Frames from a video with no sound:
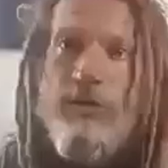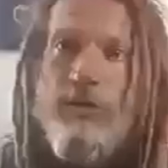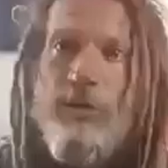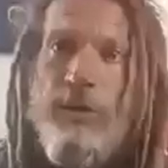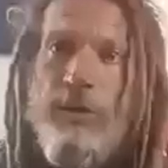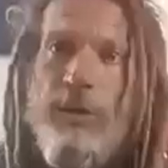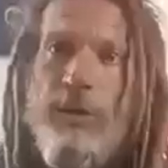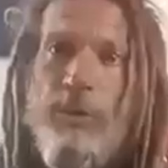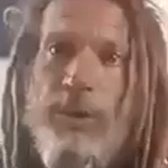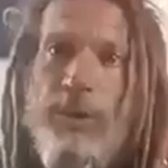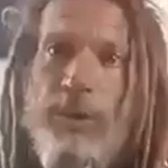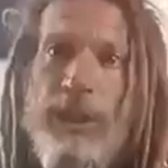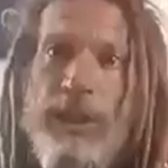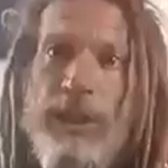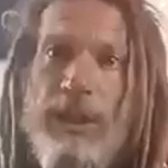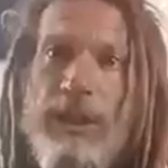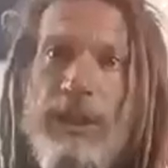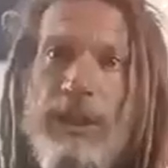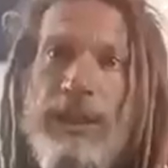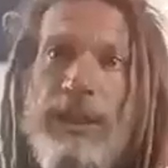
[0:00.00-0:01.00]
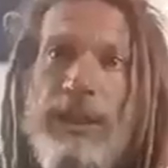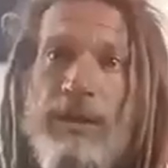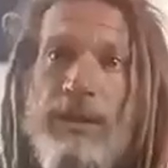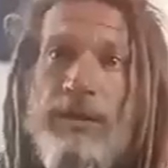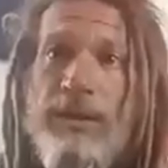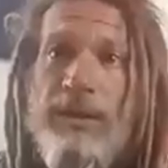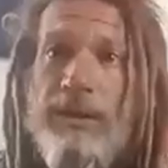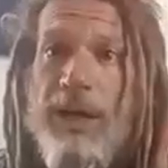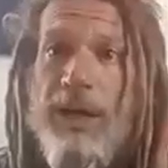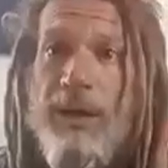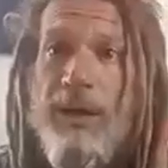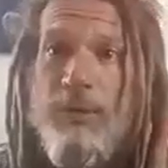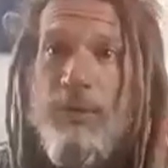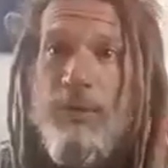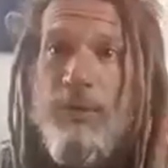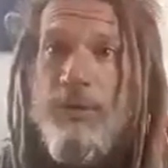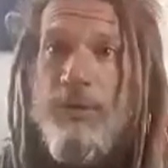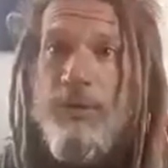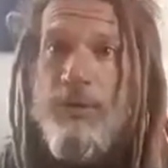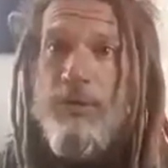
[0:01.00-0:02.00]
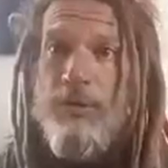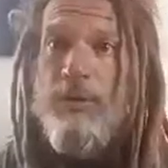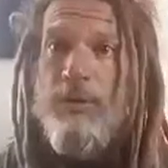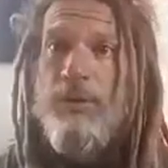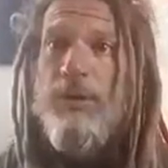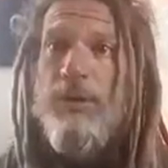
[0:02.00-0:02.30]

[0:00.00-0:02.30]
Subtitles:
so that we can heal the topsoil,